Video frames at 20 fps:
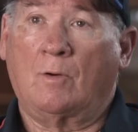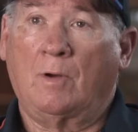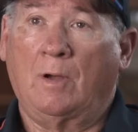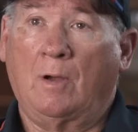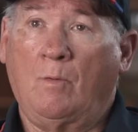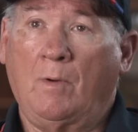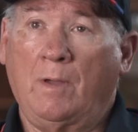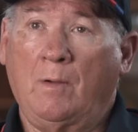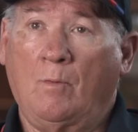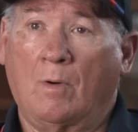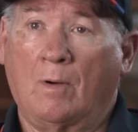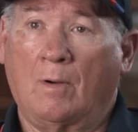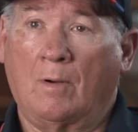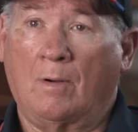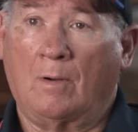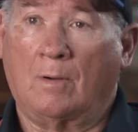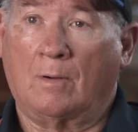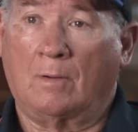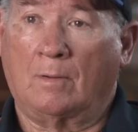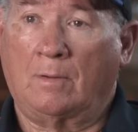here we
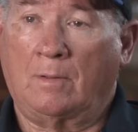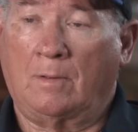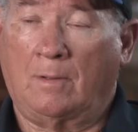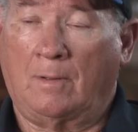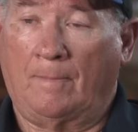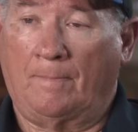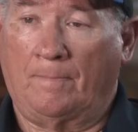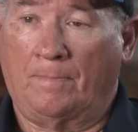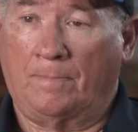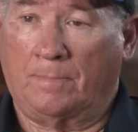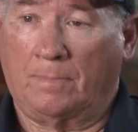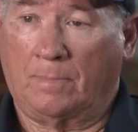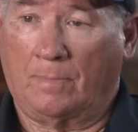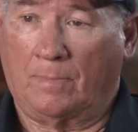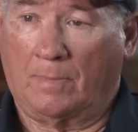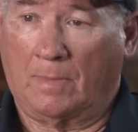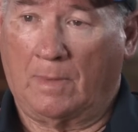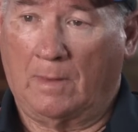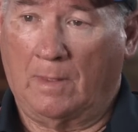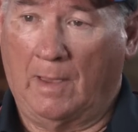were on
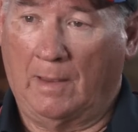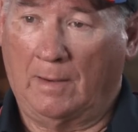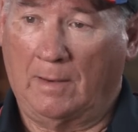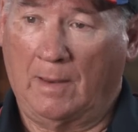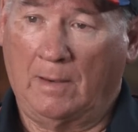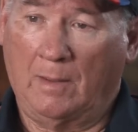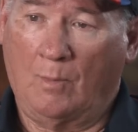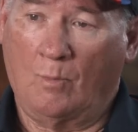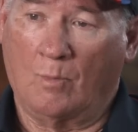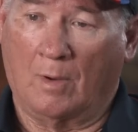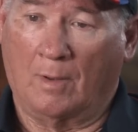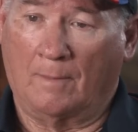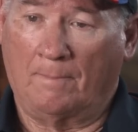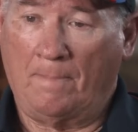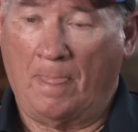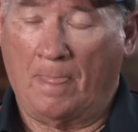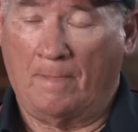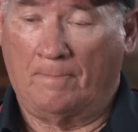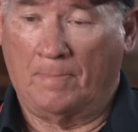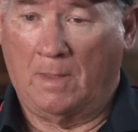
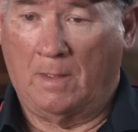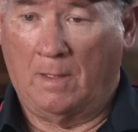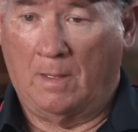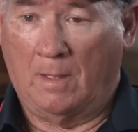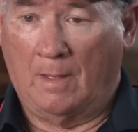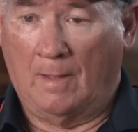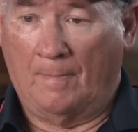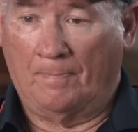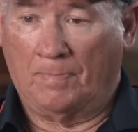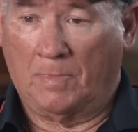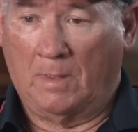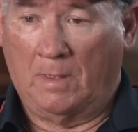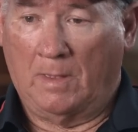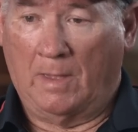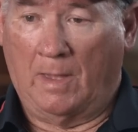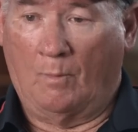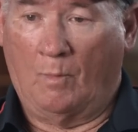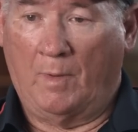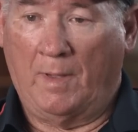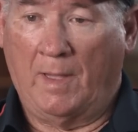881,
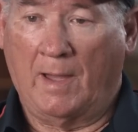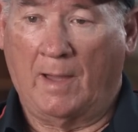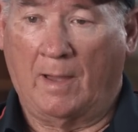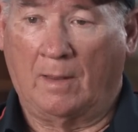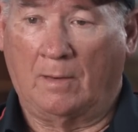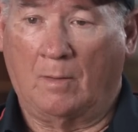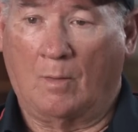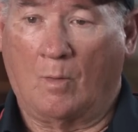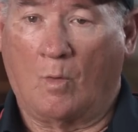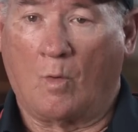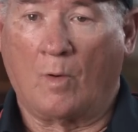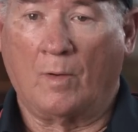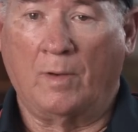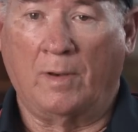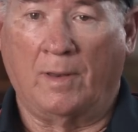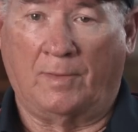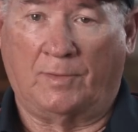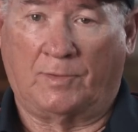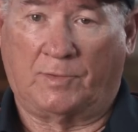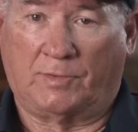and we had
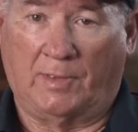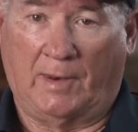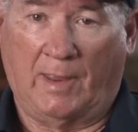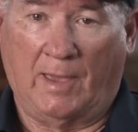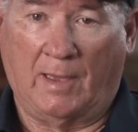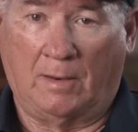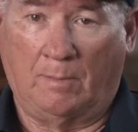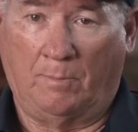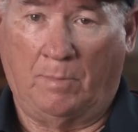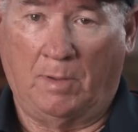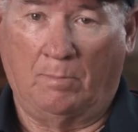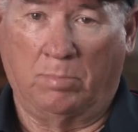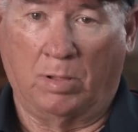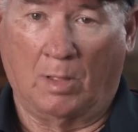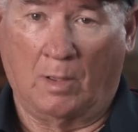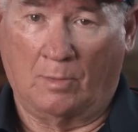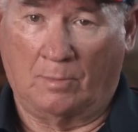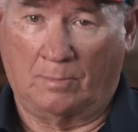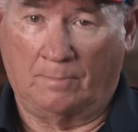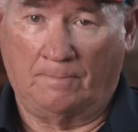ordnance that had to be
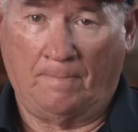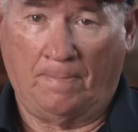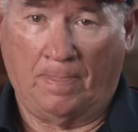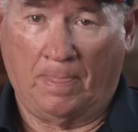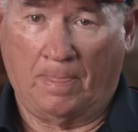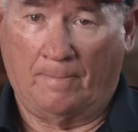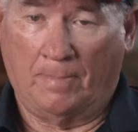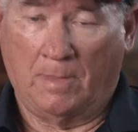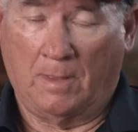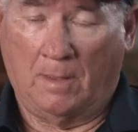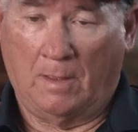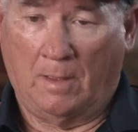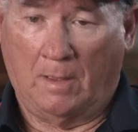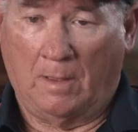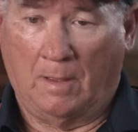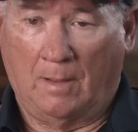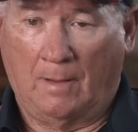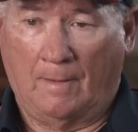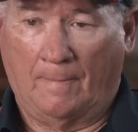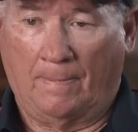blown.
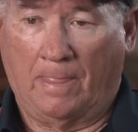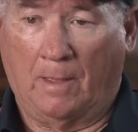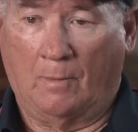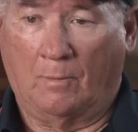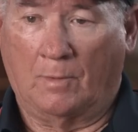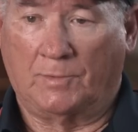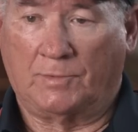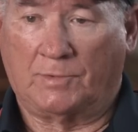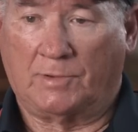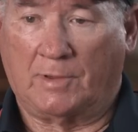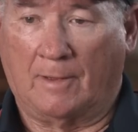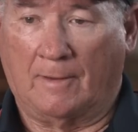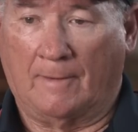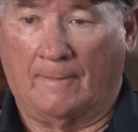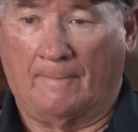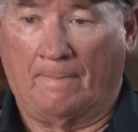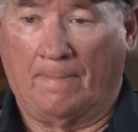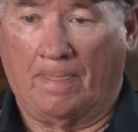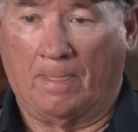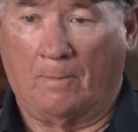There was,
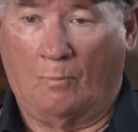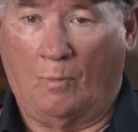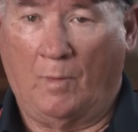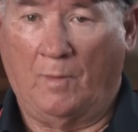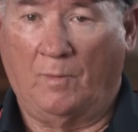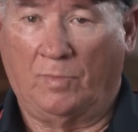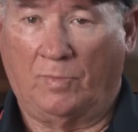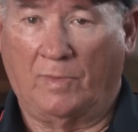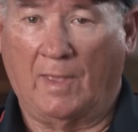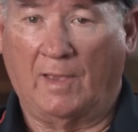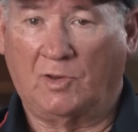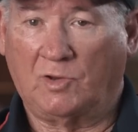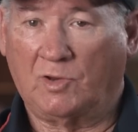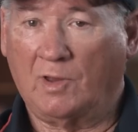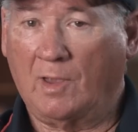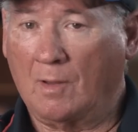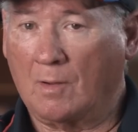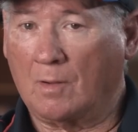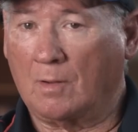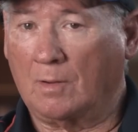they
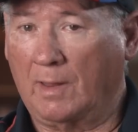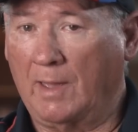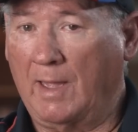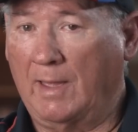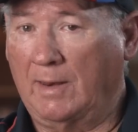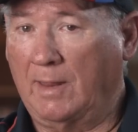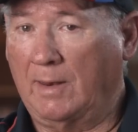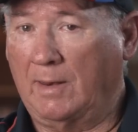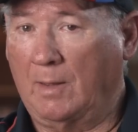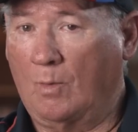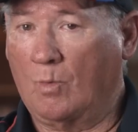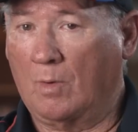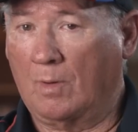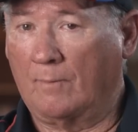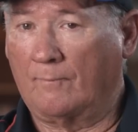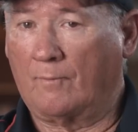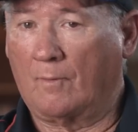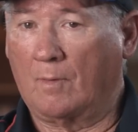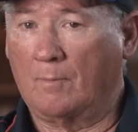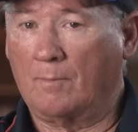shelled
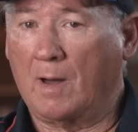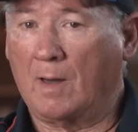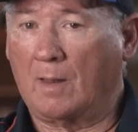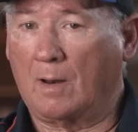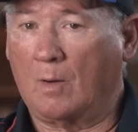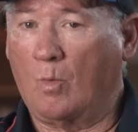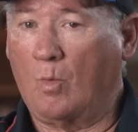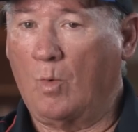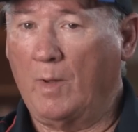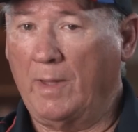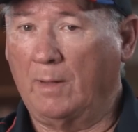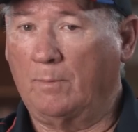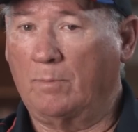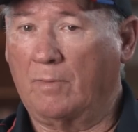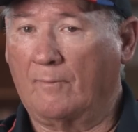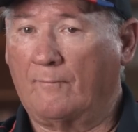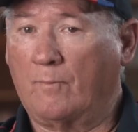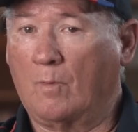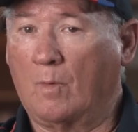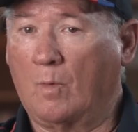881 for about a week
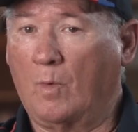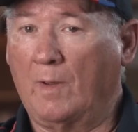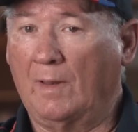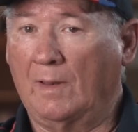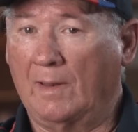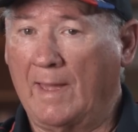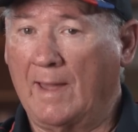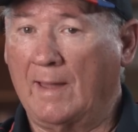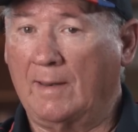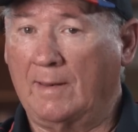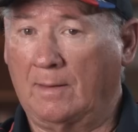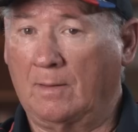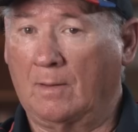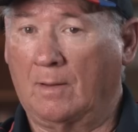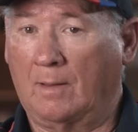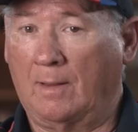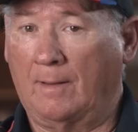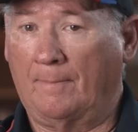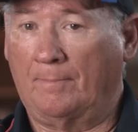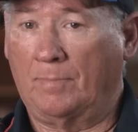before we landed
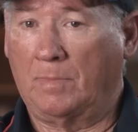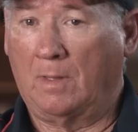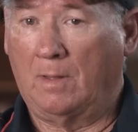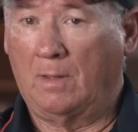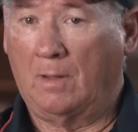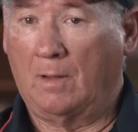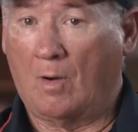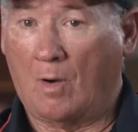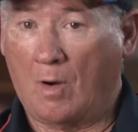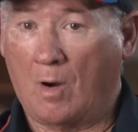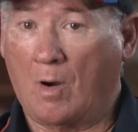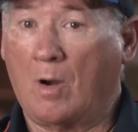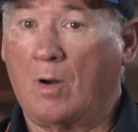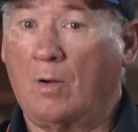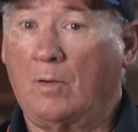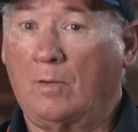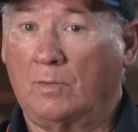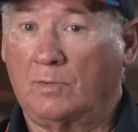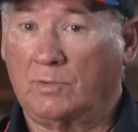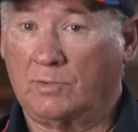on it,
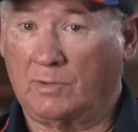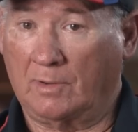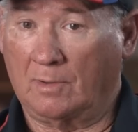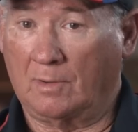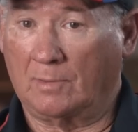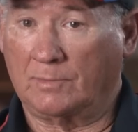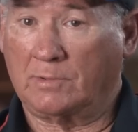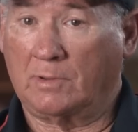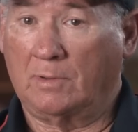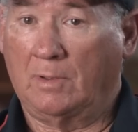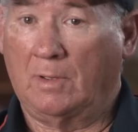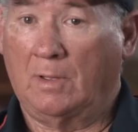our shells.